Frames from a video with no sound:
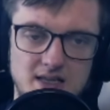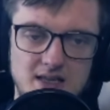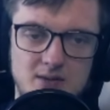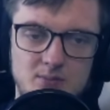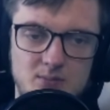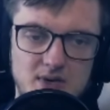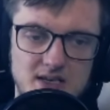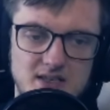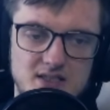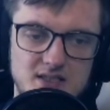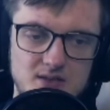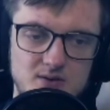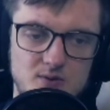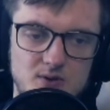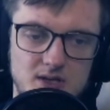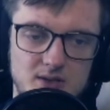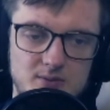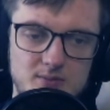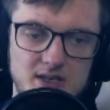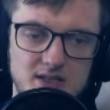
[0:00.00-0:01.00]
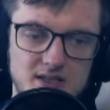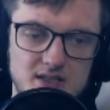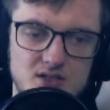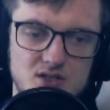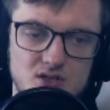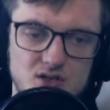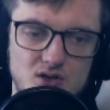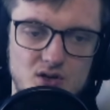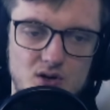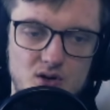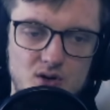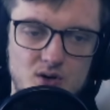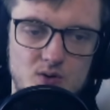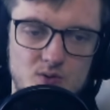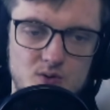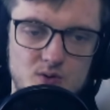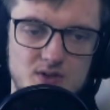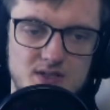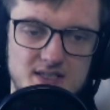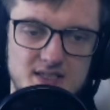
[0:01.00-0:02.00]
Demacia, 1 mana
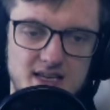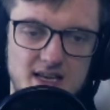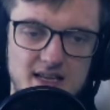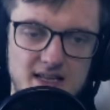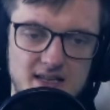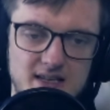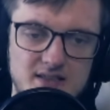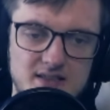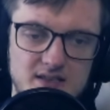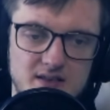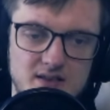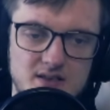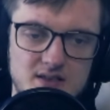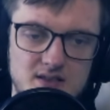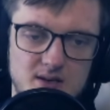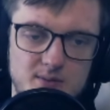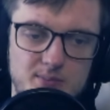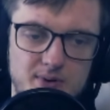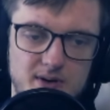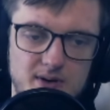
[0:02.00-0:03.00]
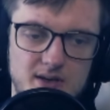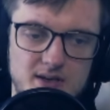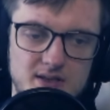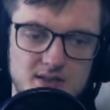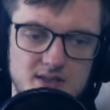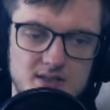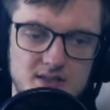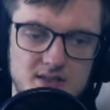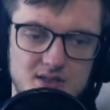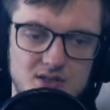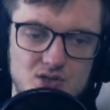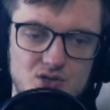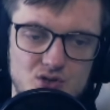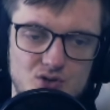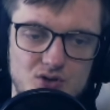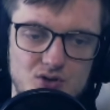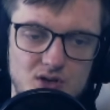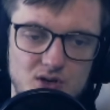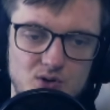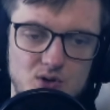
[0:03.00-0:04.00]
slow, silence and suppress.
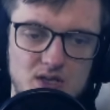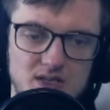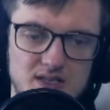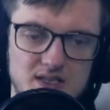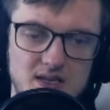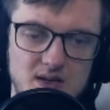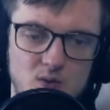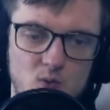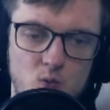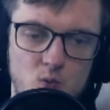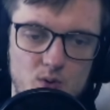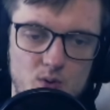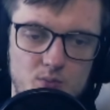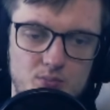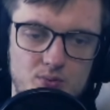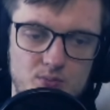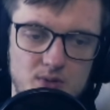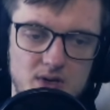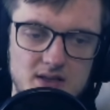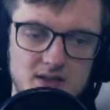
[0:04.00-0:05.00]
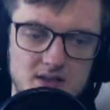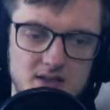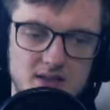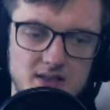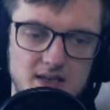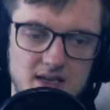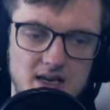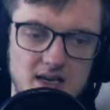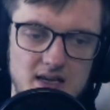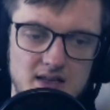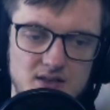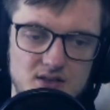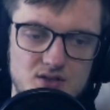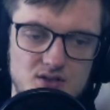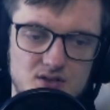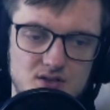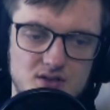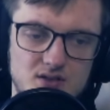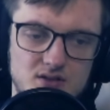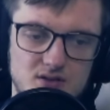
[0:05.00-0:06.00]
Destroy a unit's equipment and
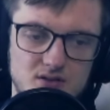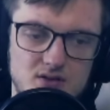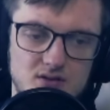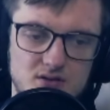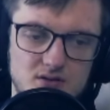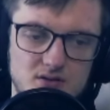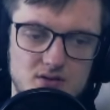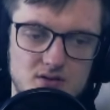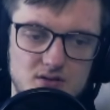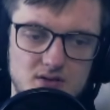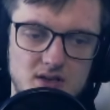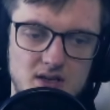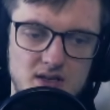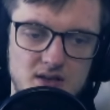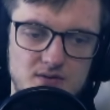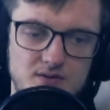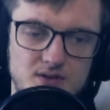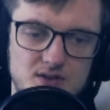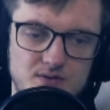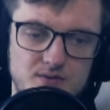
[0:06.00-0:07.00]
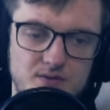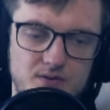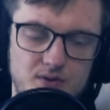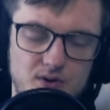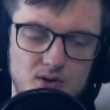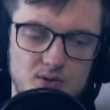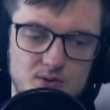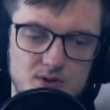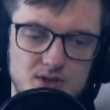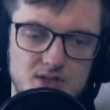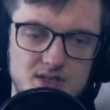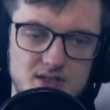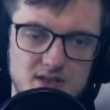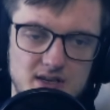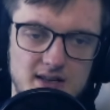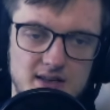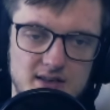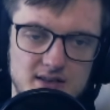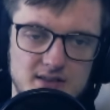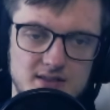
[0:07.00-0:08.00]
it's, and if it's a follower,
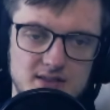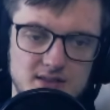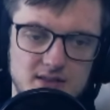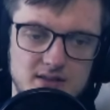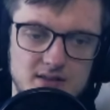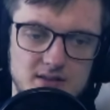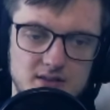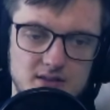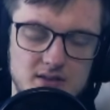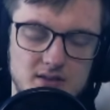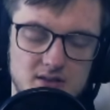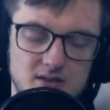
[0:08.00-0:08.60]
silence it.